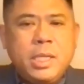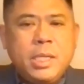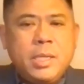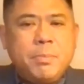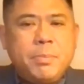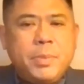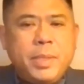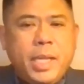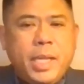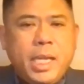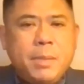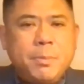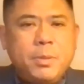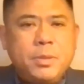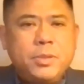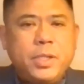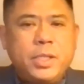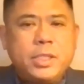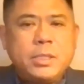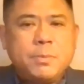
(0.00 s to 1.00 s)
Be
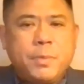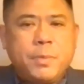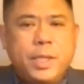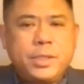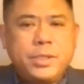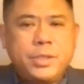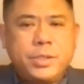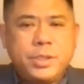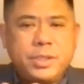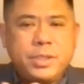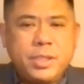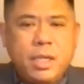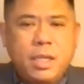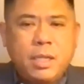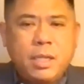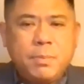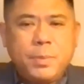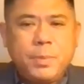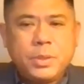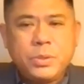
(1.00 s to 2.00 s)
able to express
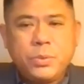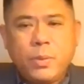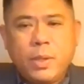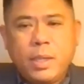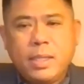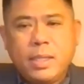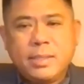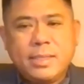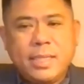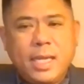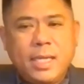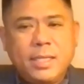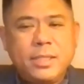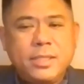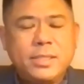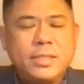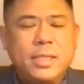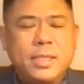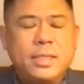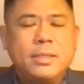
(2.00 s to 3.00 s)
yourself as well as
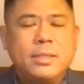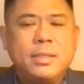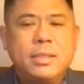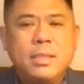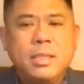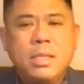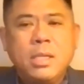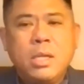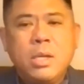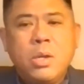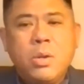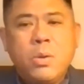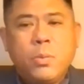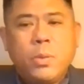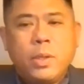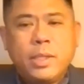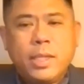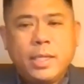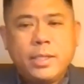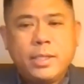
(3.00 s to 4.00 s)
understand
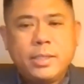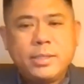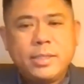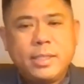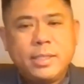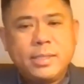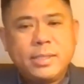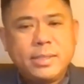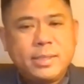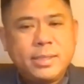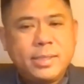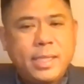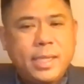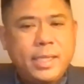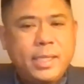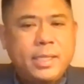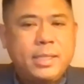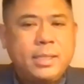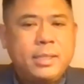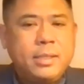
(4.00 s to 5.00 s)
what others are
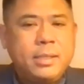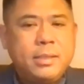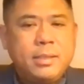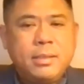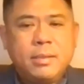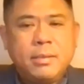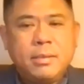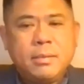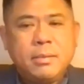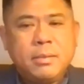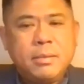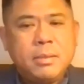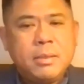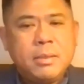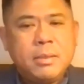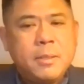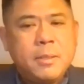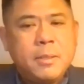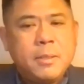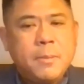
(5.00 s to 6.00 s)
saying.
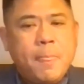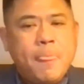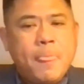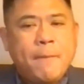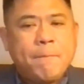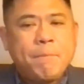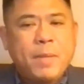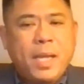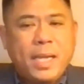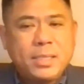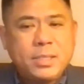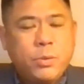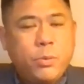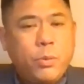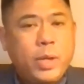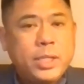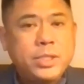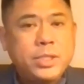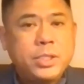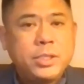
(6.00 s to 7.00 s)
Ask
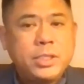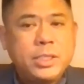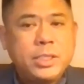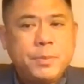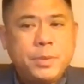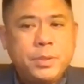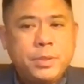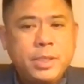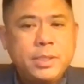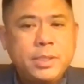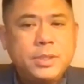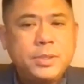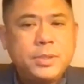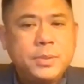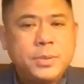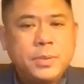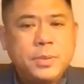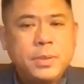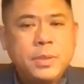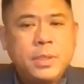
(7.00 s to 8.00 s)
questions if you need
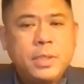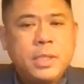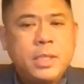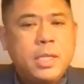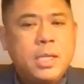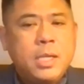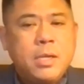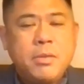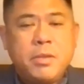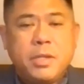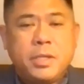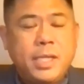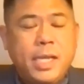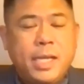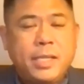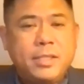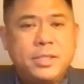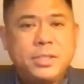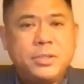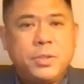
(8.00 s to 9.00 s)
to.
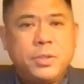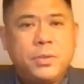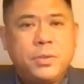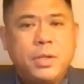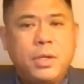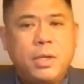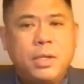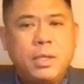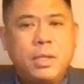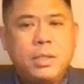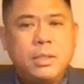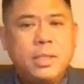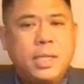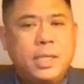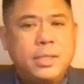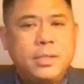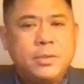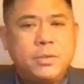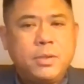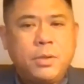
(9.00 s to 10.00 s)
There's
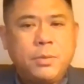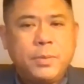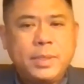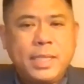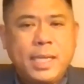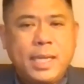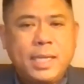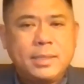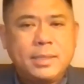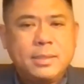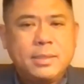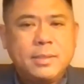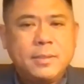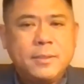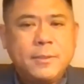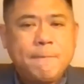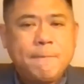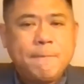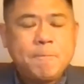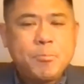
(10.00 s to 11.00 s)
nothing wrong with that.
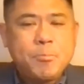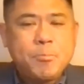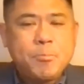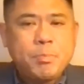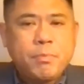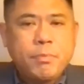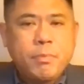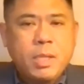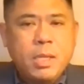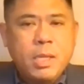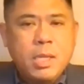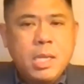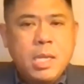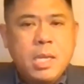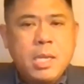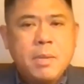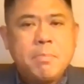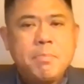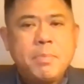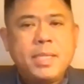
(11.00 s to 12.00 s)

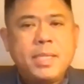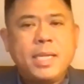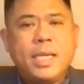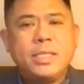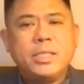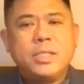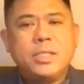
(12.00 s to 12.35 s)
Be nice to